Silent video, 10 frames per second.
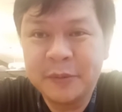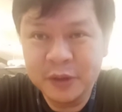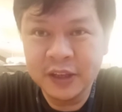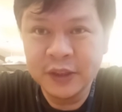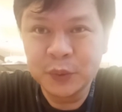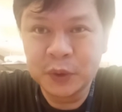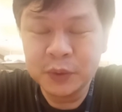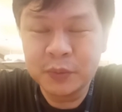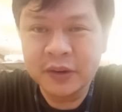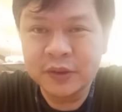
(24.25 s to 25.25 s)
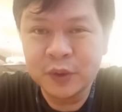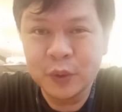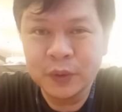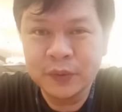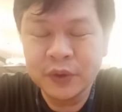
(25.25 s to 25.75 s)
I'm the Guinness World Record
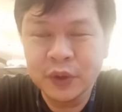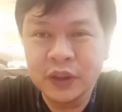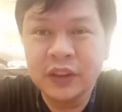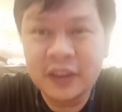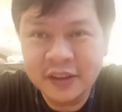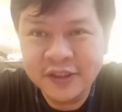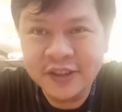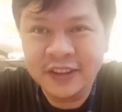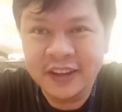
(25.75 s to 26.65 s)
holder for the largest